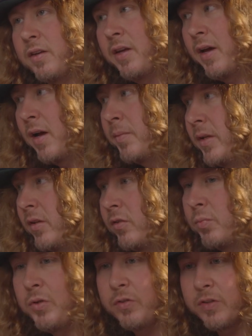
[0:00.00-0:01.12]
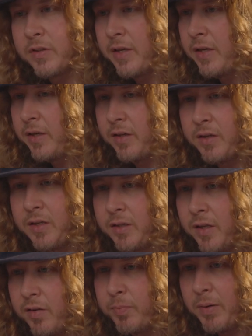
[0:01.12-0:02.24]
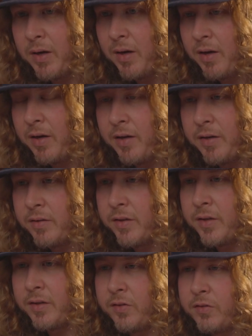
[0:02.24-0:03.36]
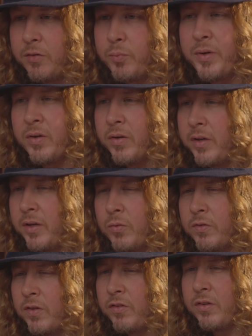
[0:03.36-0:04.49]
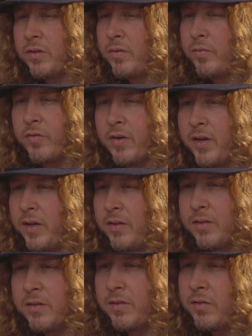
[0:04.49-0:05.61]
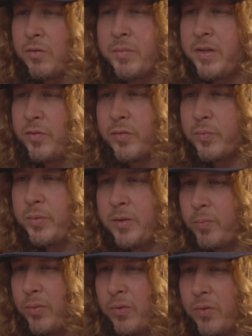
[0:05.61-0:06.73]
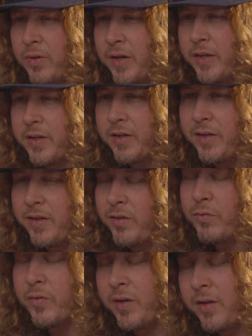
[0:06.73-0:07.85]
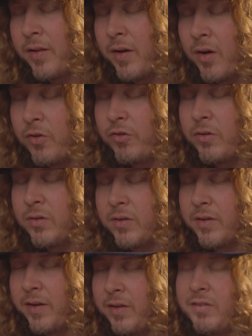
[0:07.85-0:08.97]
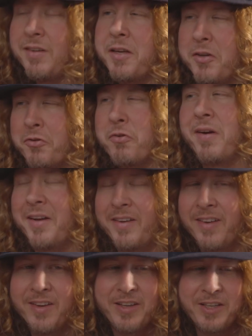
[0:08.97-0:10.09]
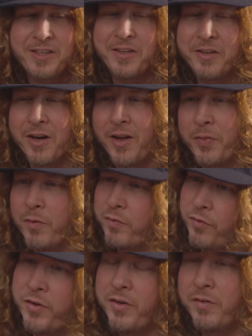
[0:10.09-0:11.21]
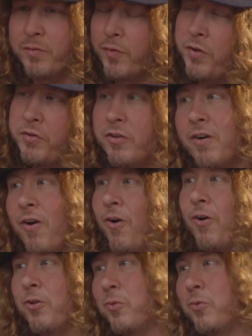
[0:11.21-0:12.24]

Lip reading: I mean, this music that he left behind, and his spirit. He was such a good friend to so many different people. Like it's funny, like our joke in 2nd grade, he got the friend to all